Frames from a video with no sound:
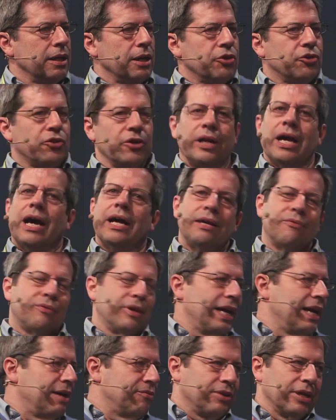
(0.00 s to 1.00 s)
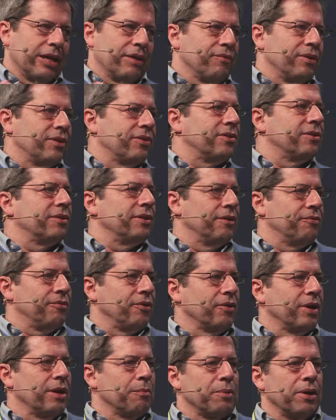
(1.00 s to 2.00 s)
Should not even have to give us a
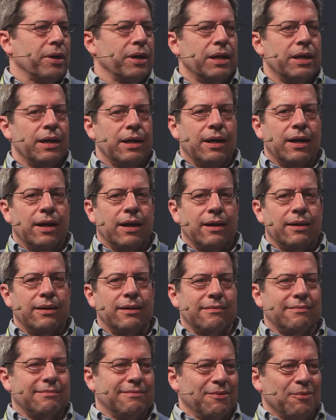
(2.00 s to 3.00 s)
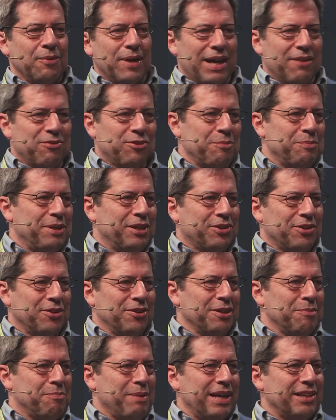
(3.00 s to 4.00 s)
phone number. We have some internal
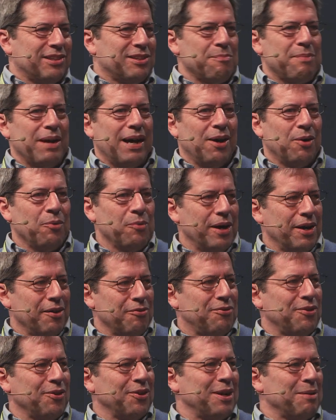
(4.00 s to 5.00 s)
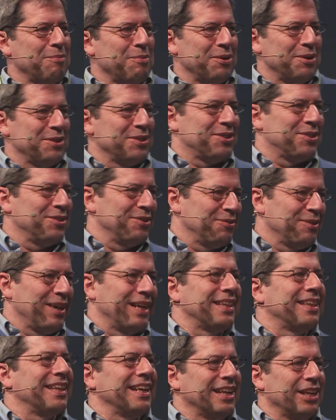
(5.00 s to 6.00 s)
debates about where phone number is the
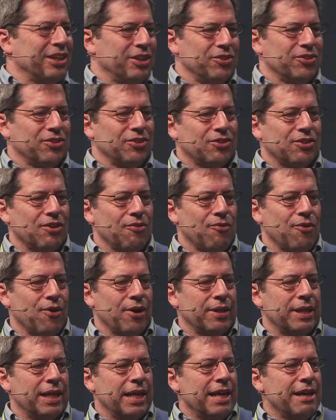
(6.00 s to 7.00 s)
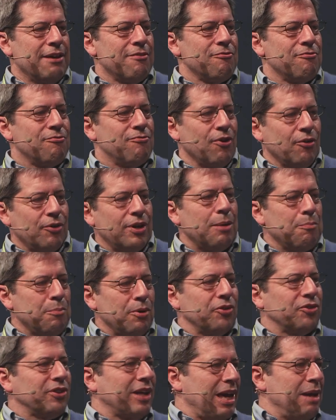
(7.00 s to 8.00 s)
right thing to use and so forth. Phone
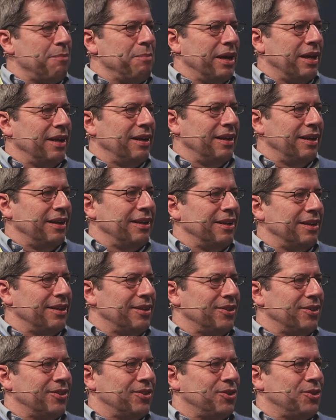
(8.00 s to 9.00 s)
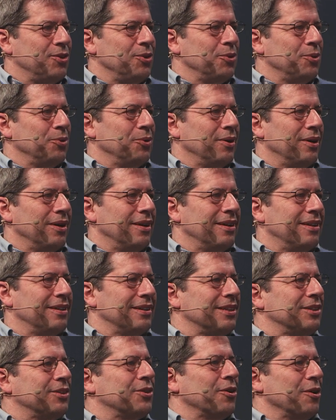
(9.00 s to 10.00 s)
numbers came in to
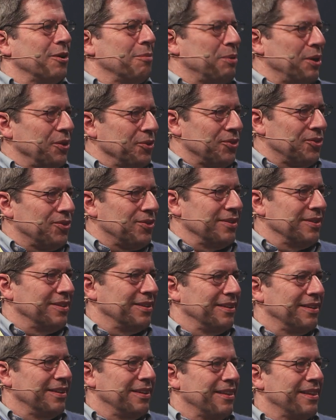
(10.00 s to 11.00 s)
deter abuse.